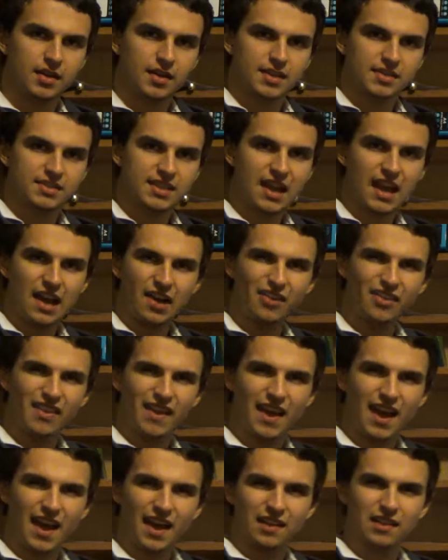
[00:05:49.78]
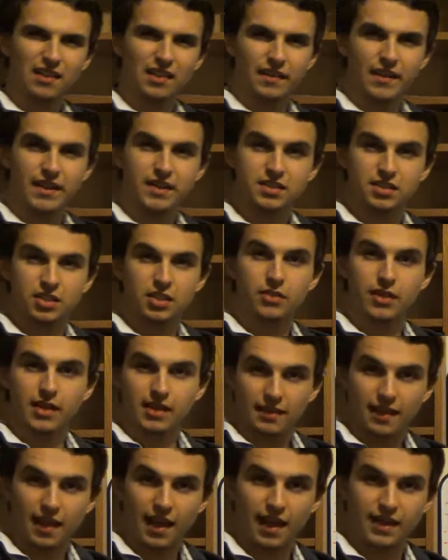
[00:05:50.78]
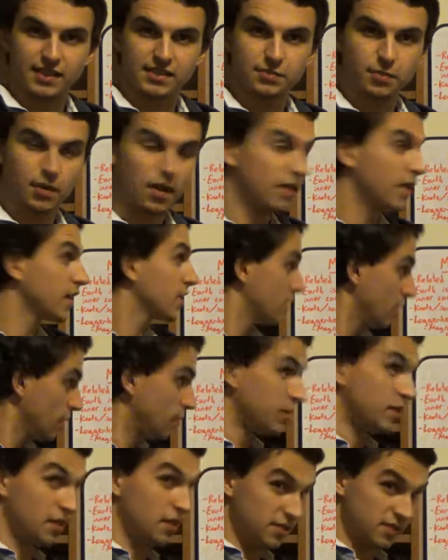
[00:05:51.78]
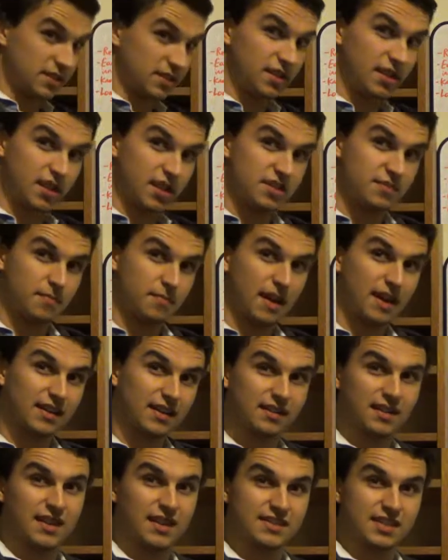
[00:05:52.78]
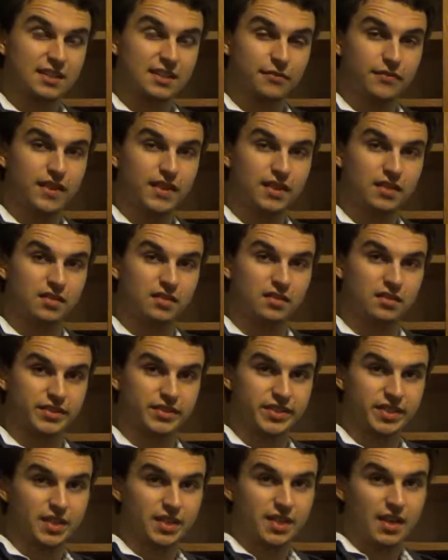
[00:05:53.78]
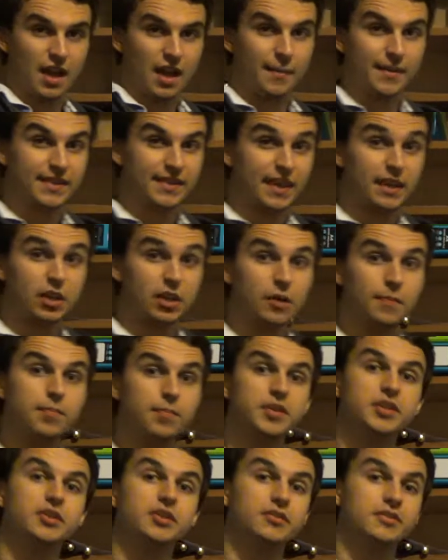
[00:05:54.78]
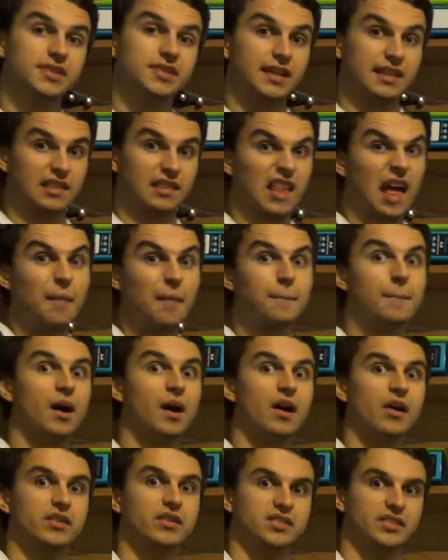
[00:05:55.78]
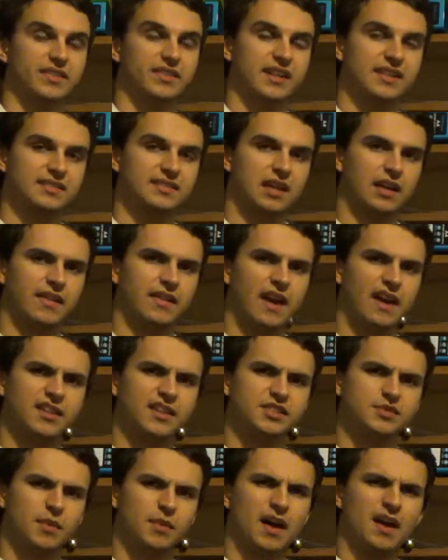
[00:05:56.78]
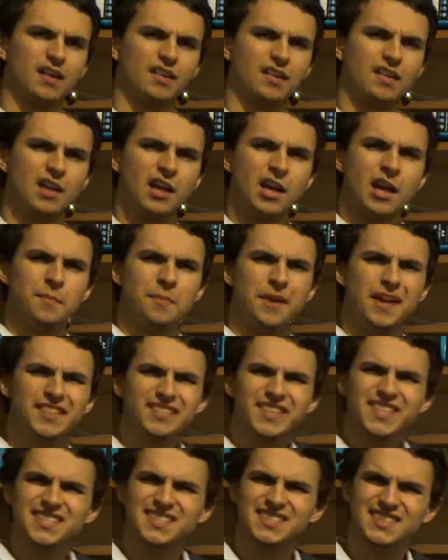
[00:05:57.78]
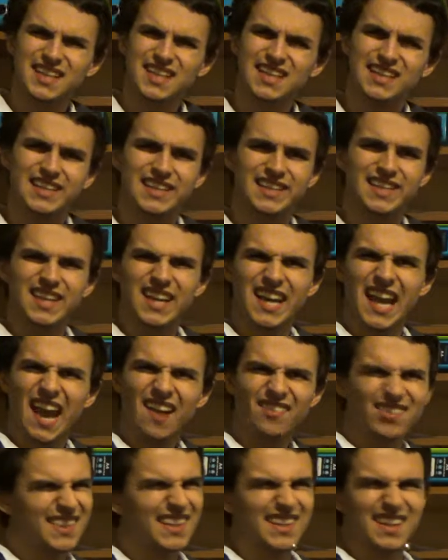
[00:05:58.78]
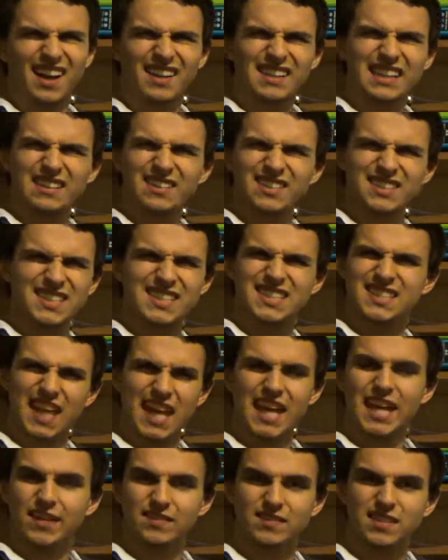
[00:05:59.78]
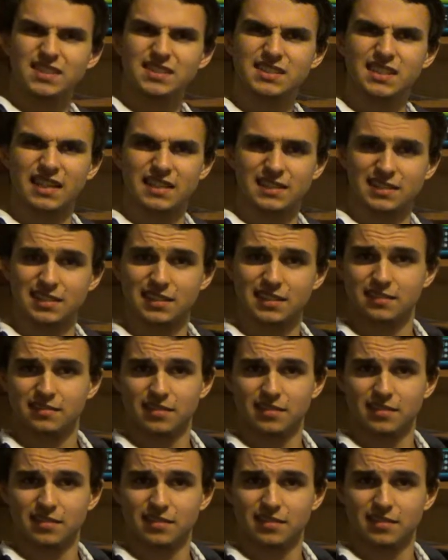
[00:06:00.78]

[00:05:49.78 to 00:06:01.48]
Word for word: So how the hell are they doing that? Well, they could be using the Earth's magnetic field. I mean, they could be using landmarks and things like that as well, but in the sea, everything kind of looks the same, doesn't it?